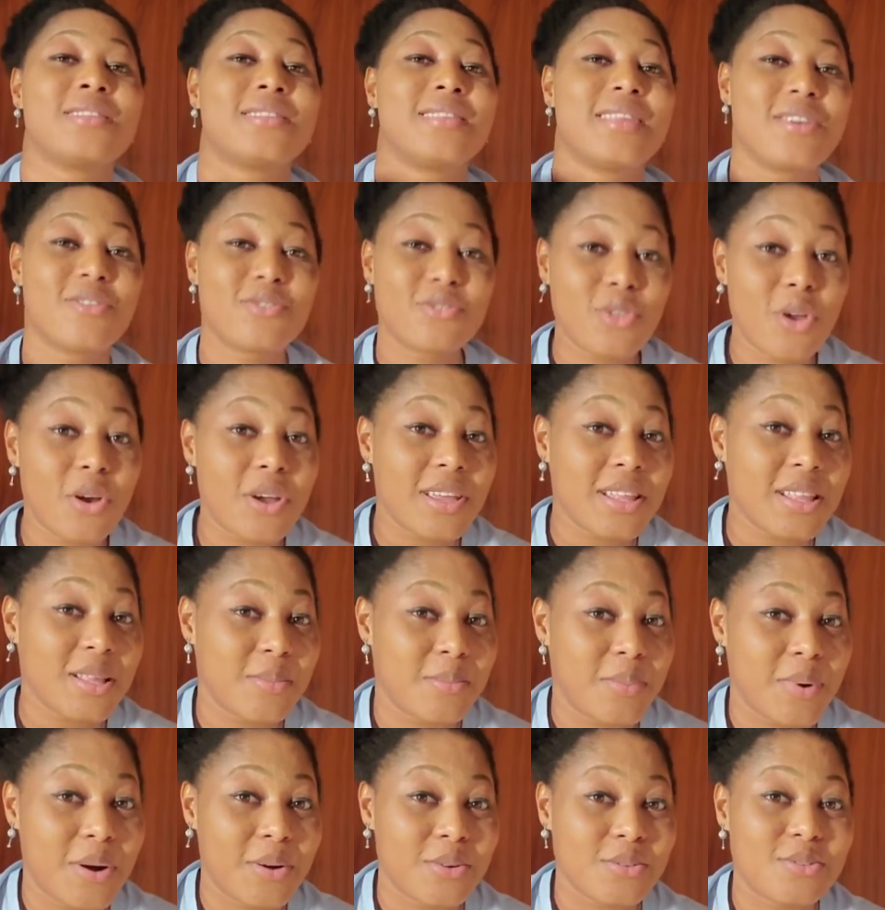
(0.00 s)
They're talking
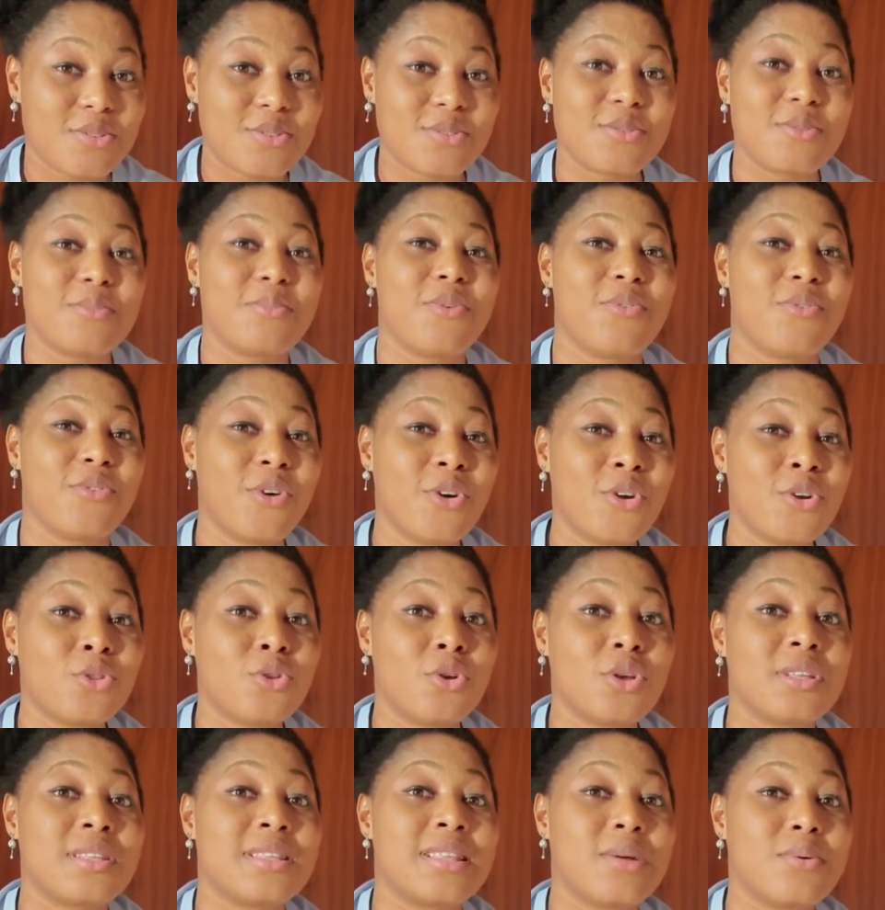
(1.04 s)
about you. Before you
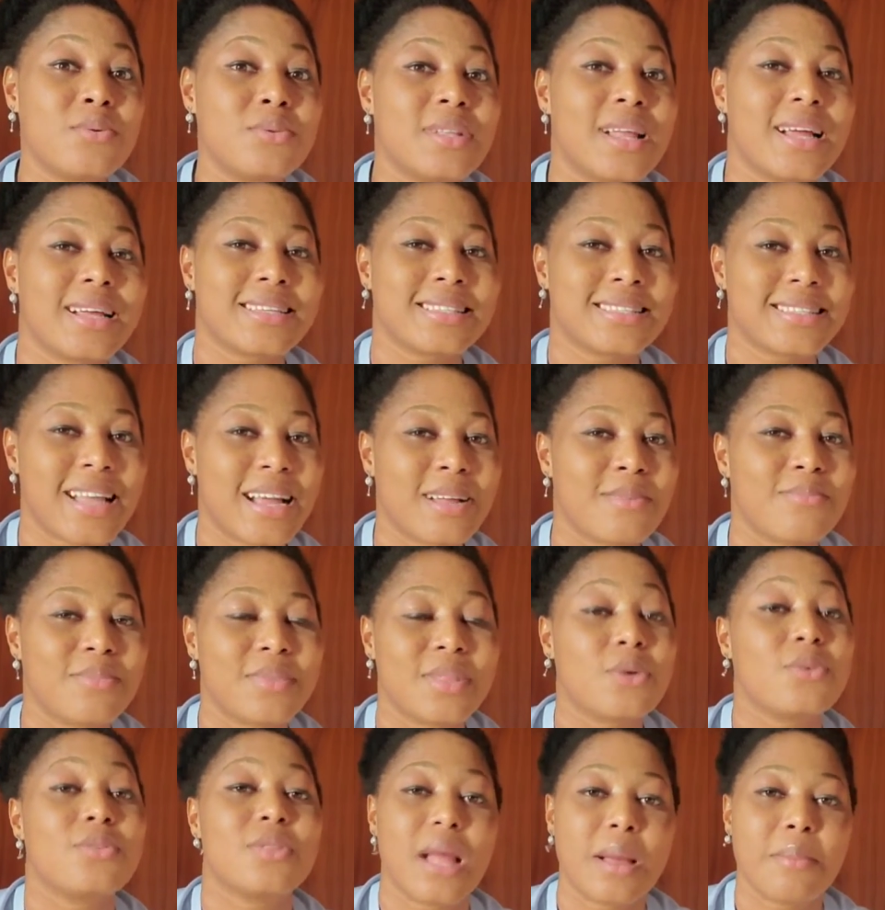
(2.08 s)
know it, they will not
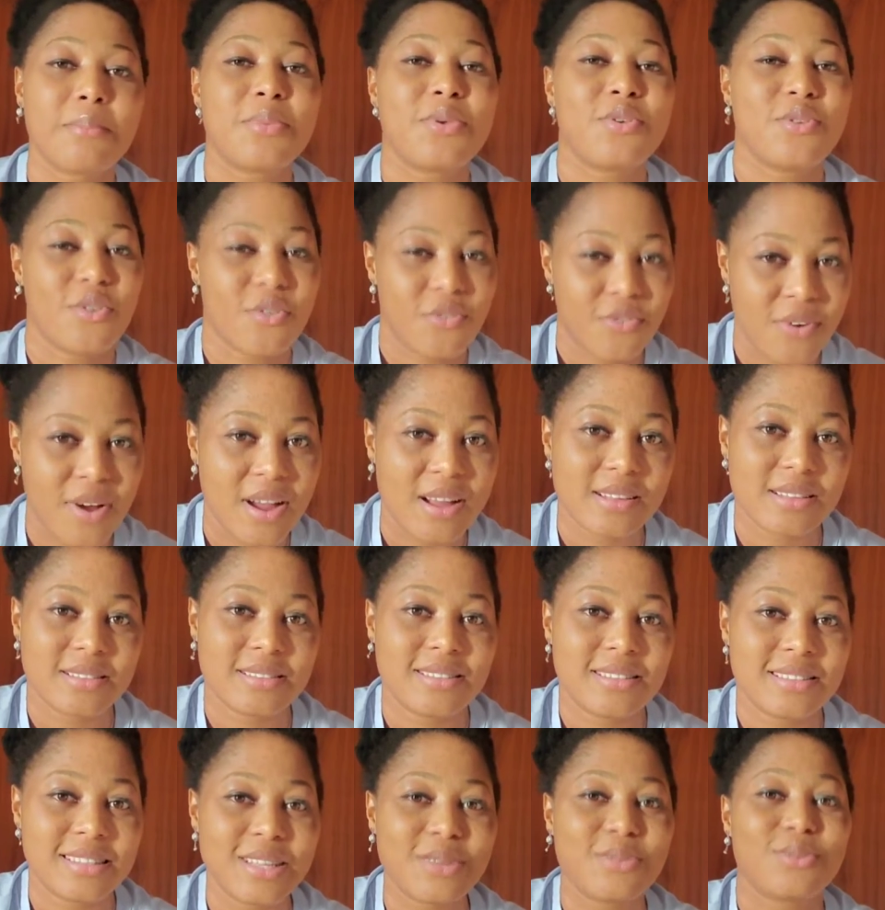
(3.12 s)
be your
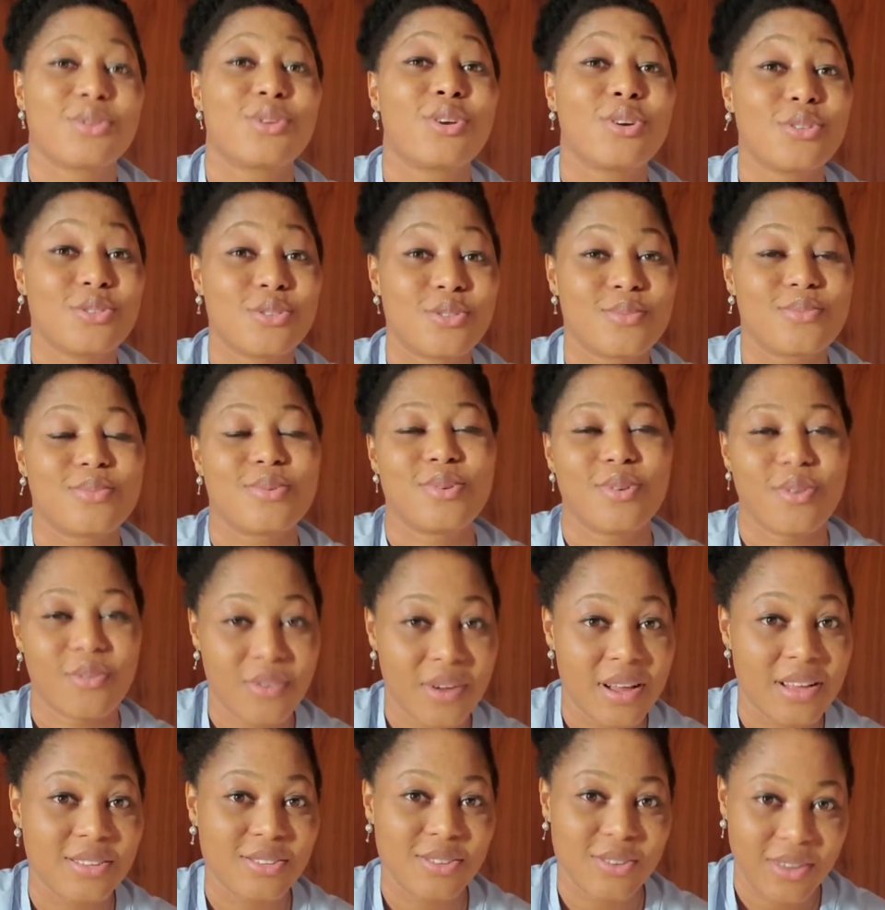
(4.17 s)
fans. They will turn to be your
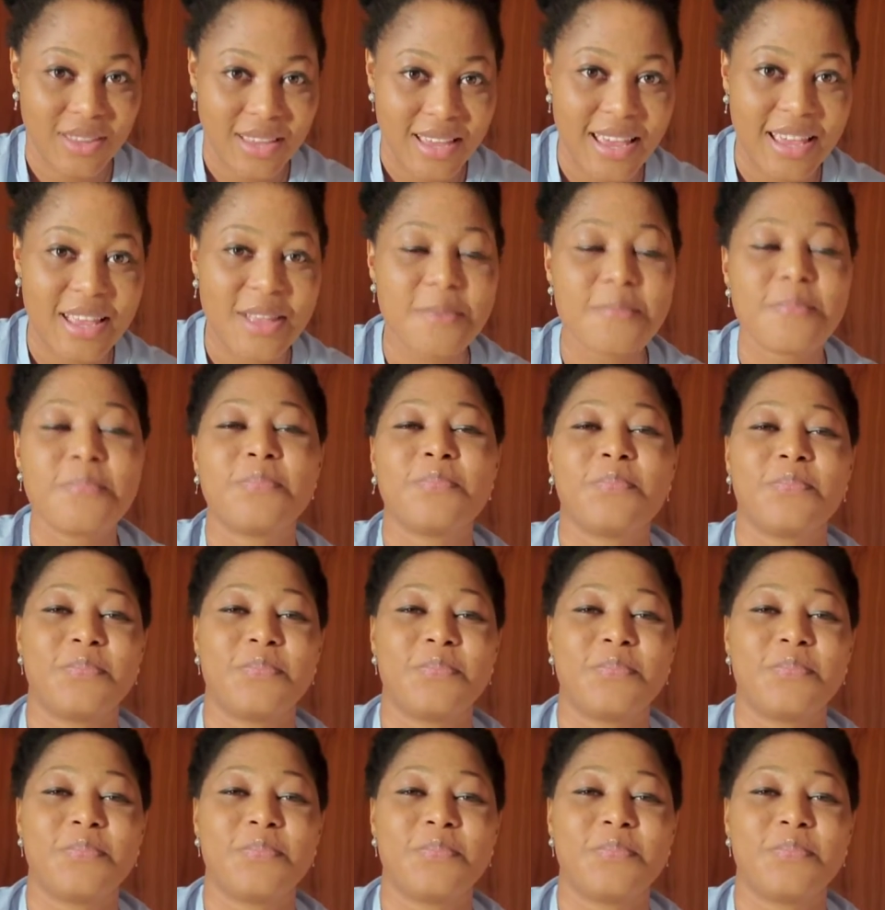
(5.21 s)
fans, okay?